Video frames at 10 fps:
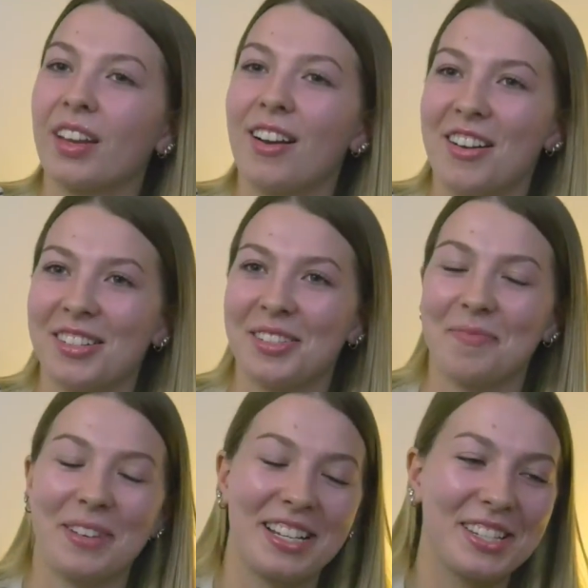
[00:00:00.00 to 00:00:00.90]

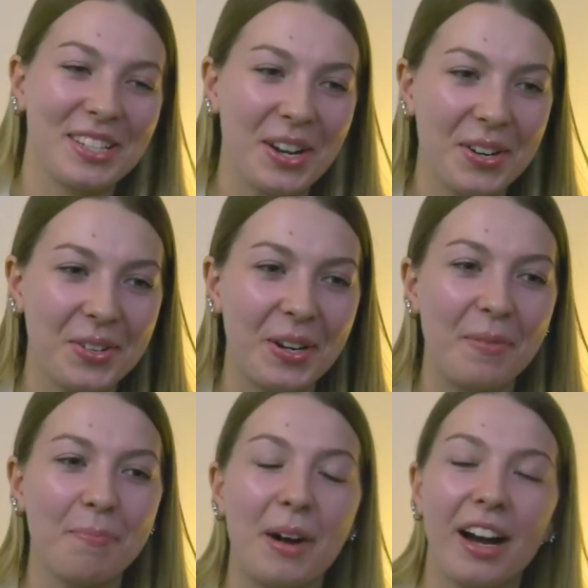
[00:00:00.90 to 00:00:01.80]
Awesome. So
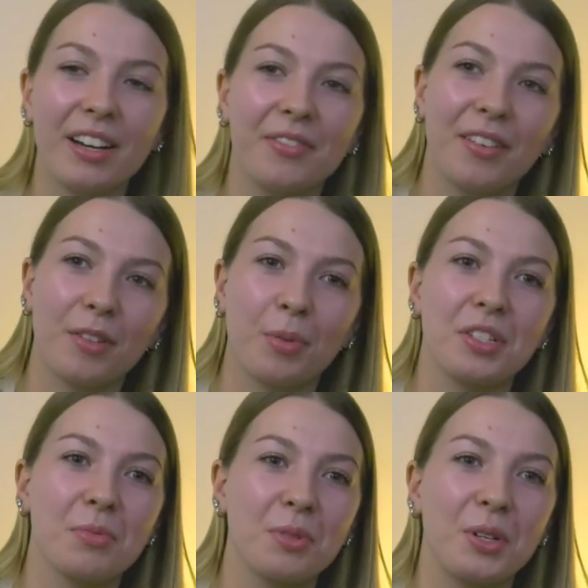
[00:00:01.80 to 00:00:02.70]
my favorite
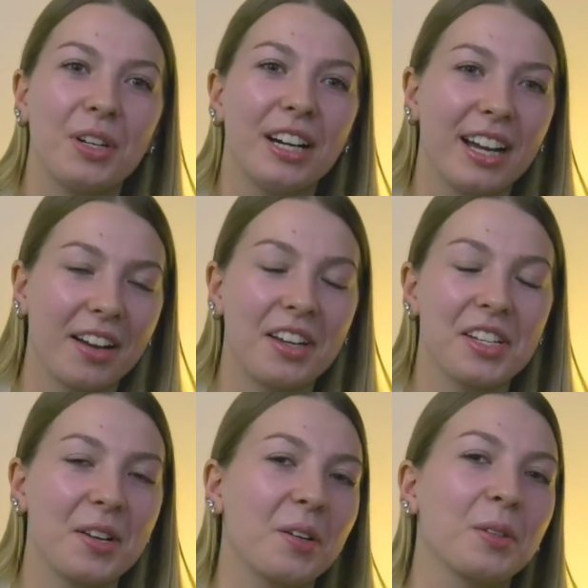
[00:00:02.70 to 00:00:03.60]
principle, I got
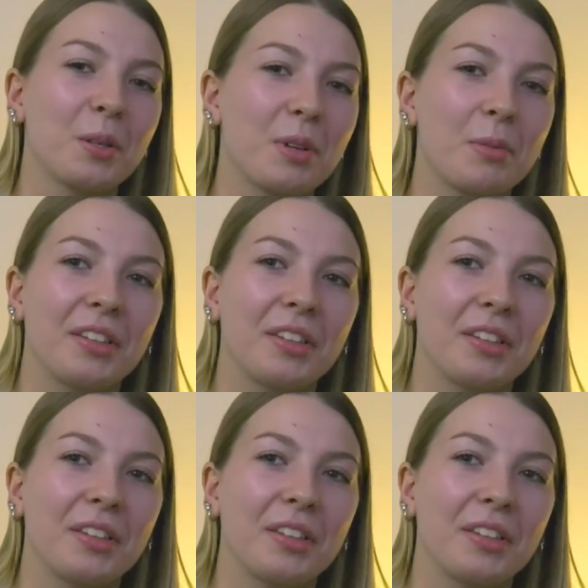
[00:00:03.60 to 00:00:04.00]
to talk a little bit about